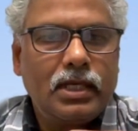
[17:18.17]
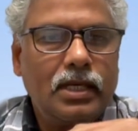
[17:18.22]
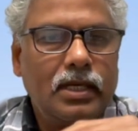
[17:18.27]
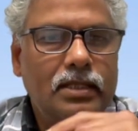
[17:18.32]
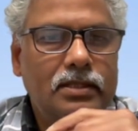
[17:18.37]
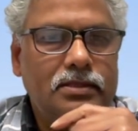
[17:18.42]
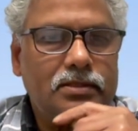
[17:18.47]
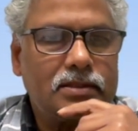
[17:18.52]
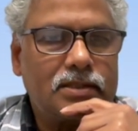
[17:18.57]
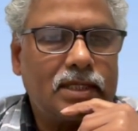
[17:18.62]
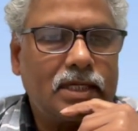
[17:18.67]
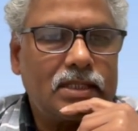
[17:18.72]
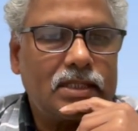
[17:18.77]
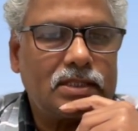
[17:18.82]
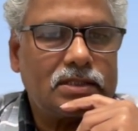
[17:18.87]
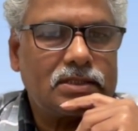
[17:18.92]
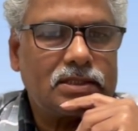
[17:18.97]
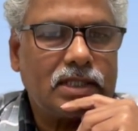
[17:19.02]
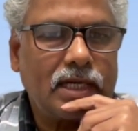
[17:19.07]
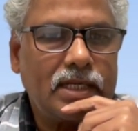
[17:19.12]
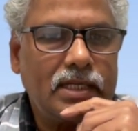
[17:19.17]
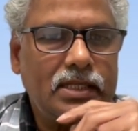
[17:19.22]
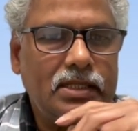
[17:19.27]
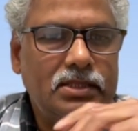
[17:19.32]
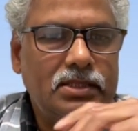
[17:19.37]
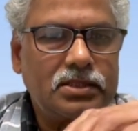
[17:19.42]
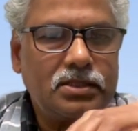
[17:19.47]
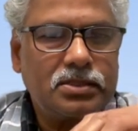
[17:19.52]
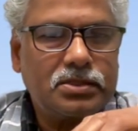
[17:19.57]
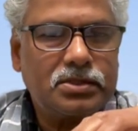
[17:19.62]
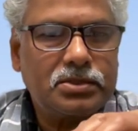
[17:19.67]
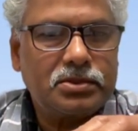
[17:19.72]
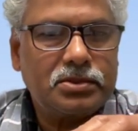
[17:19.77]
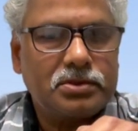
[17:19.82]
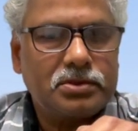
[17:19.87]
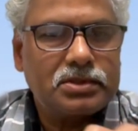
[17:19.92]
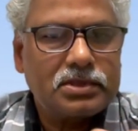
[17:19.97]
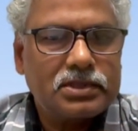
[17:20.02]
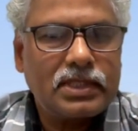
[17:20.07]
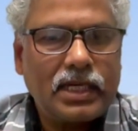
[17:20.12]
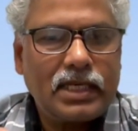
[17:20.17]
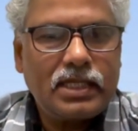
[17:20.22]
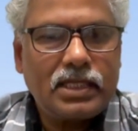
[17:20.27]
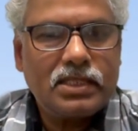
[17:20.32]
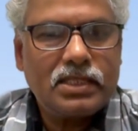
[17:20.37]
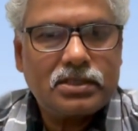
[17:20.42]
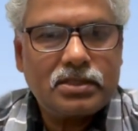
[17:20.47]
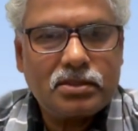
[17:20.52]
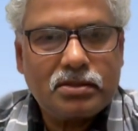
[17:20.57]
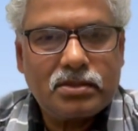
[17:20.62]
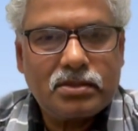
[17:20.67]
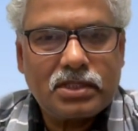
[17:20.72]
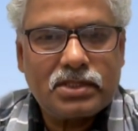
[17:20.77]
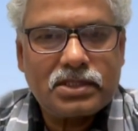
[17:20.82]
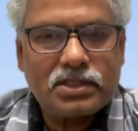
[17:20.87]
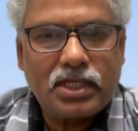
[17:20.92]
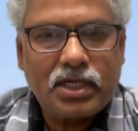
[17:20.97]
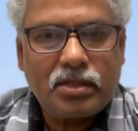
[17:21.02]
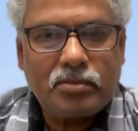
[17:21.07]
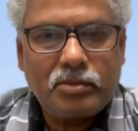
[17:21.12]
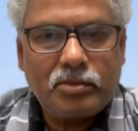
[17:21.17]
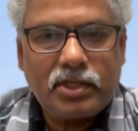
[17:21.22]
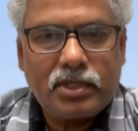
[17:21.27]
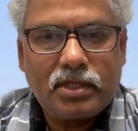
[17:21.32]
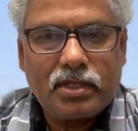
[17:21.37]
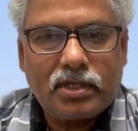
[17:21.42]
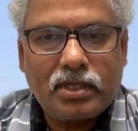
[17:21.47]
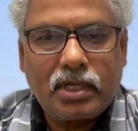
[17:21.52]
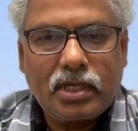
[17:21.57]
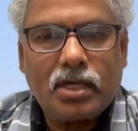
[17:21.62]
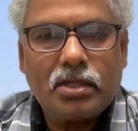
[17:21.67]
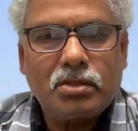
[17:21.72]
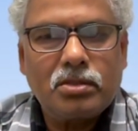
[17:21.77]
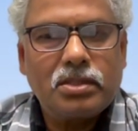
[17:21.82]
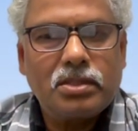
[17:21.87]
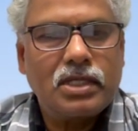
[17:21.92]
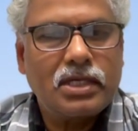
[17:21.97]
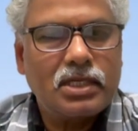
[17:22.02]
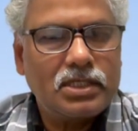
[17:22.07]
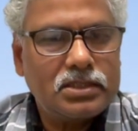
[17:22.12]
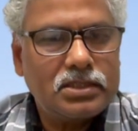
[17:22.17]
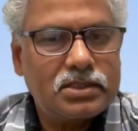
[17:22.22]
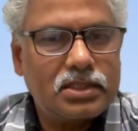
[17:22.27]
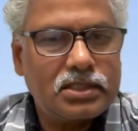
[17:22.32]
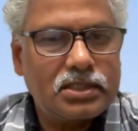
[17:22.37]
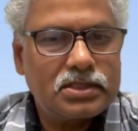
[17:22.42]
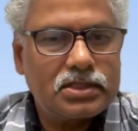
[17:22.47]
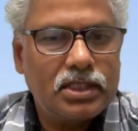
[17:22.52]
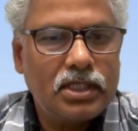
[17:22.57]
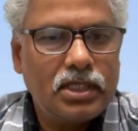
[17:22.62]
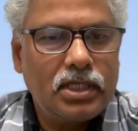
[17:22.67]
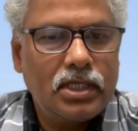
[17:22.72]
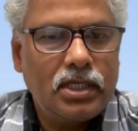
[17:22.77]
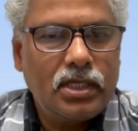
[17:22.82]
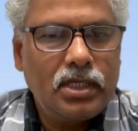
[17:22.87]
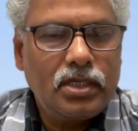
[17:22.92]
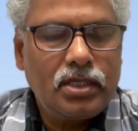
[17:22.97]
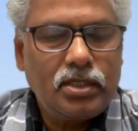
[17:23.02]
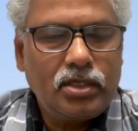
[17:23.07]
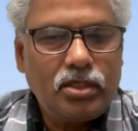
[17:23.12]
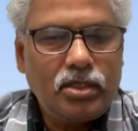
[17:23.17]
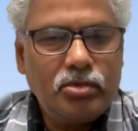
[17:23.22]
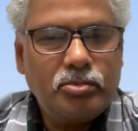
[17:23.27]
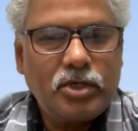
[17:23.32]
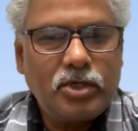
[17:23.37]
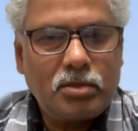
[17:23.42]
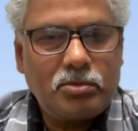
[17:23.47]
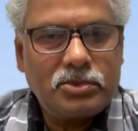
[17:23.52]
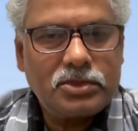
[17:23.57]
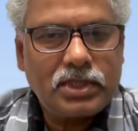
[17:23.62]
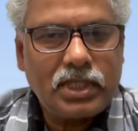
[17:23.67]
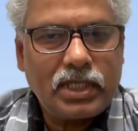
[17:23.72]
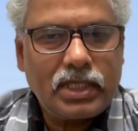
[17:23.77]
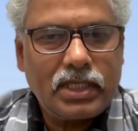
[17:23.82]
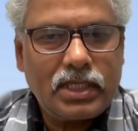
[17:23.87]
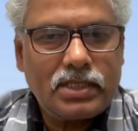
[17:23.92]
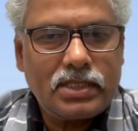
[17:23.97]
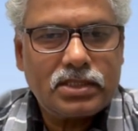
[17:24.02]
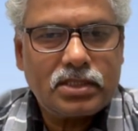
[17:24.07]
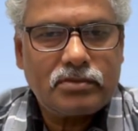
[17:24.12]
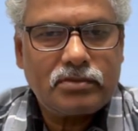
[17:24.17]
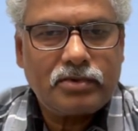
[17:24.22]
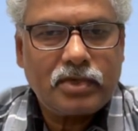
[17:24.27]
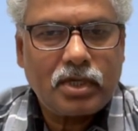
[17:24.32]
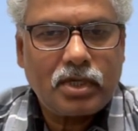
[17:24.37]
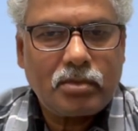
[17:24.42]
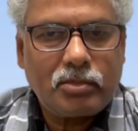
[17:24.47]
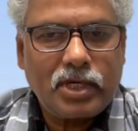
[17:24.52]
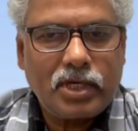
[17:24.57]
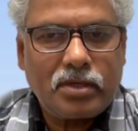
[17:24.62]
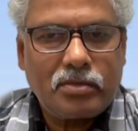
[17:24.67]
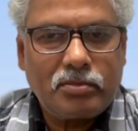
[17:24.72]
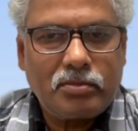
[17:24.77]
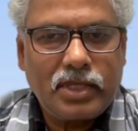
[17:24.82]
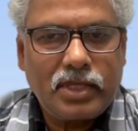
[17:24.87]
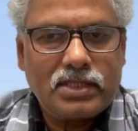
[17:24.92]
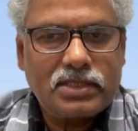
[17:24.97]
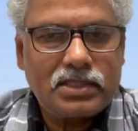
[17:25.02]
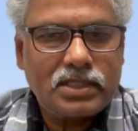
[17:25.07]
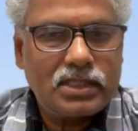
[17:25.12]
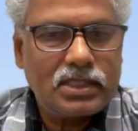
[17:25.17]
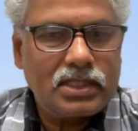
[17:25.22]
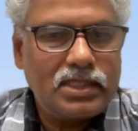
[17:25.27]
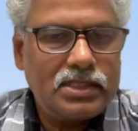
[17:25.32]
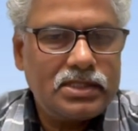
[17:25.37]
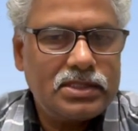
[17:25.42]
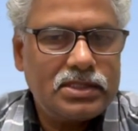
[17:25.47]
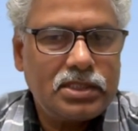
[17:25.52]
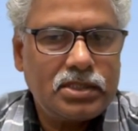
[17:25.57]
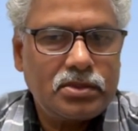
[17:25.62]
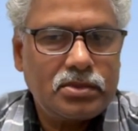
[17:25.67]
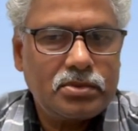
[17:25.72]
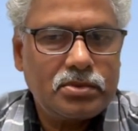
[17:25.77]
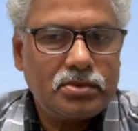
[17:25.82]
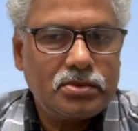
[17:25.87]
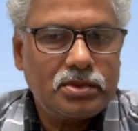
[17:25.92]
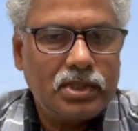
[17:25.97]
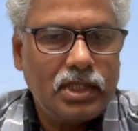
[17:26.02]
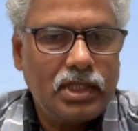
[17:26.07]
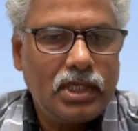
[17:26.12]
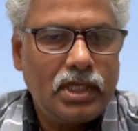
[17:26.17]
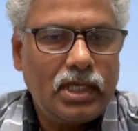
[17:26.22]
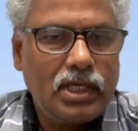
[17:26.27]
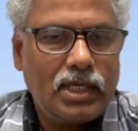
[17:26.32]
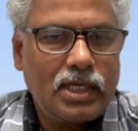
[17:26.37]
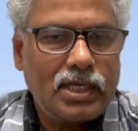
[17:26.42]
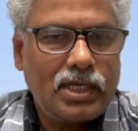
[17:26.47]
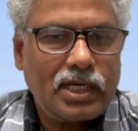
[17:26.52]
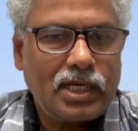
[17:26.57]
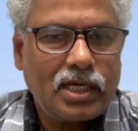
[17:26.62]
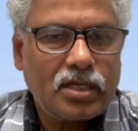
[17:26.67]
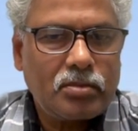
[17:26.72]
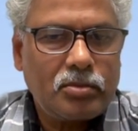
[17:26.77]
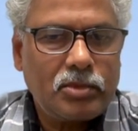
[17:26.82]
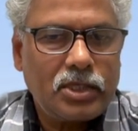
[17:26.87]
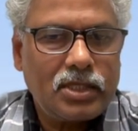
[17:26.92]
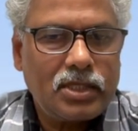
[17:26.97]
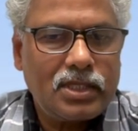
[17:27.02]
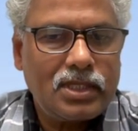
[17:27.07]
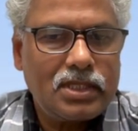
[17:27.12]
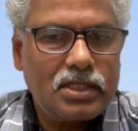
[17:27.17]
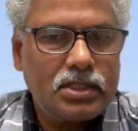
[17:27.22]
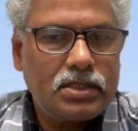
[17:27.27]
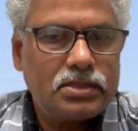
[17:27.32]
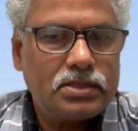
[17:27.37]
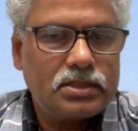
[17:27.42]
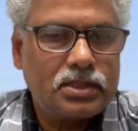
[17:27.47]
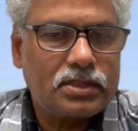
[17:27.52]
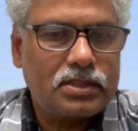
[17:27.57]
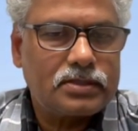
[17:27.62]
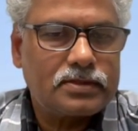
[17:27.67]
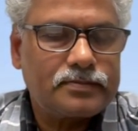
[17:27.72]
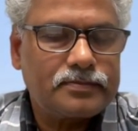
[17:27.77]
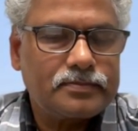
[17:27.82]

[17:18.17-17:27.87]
So that citation issues, citation to the statement, not to the research. Uniform citation format makes it easy to document the research.